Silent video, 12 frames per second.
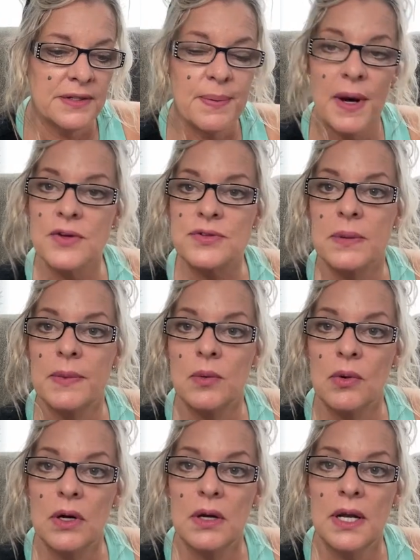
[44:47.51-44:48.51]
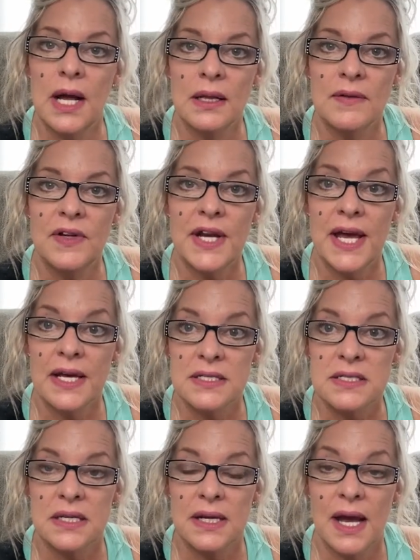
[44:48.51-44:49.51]
Tomorrow's going to be one hell of a day,
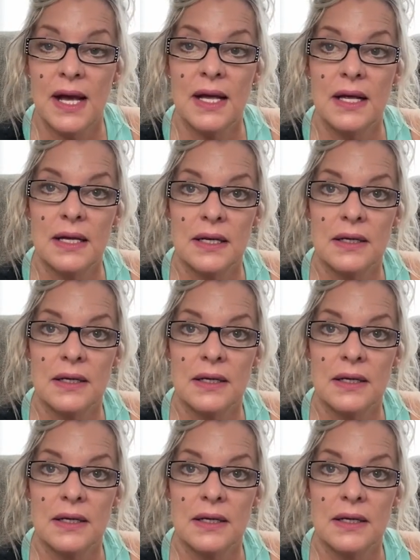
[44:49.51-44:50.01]
is it not?